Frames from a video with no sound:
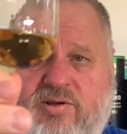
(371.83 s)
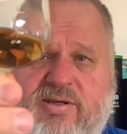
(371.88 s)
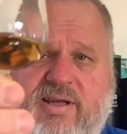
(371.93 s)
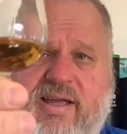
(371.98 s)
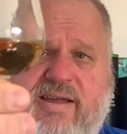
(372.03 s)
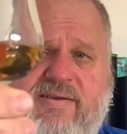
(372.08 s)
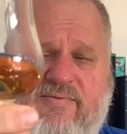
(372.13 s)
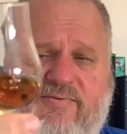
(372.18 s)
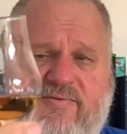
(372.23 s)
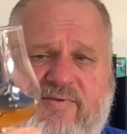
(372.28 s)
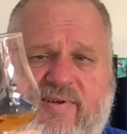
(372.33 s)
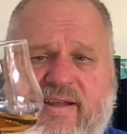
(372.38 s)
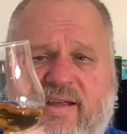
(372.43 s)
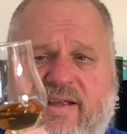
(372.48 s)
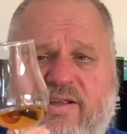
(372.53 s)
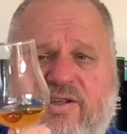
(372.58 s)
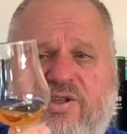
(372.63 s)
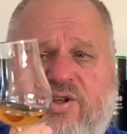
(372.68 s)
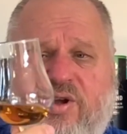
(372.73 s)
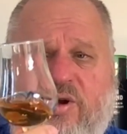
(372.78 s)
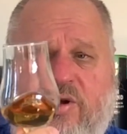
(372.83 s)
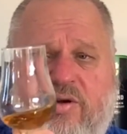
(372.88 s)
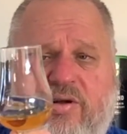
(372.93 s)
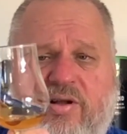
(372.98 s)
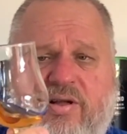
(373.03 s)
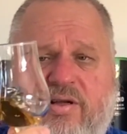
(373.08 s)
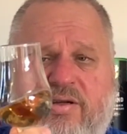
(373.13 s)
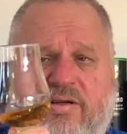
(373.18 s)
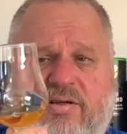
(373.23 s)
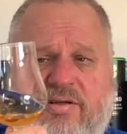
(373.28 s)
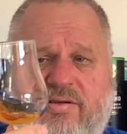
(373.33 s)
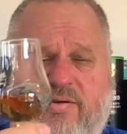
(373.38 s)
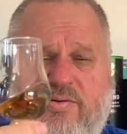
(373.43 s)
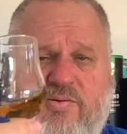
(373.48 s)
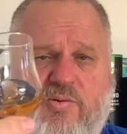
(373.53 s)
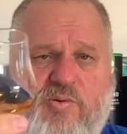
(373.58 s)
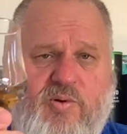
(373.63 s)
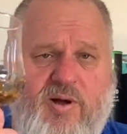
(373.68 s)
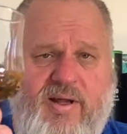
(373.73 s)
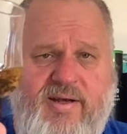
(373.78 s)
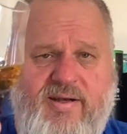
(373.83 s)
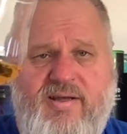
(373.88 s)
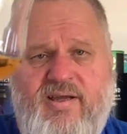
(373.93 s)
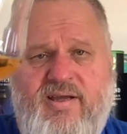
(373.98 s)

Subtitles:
a very dark one.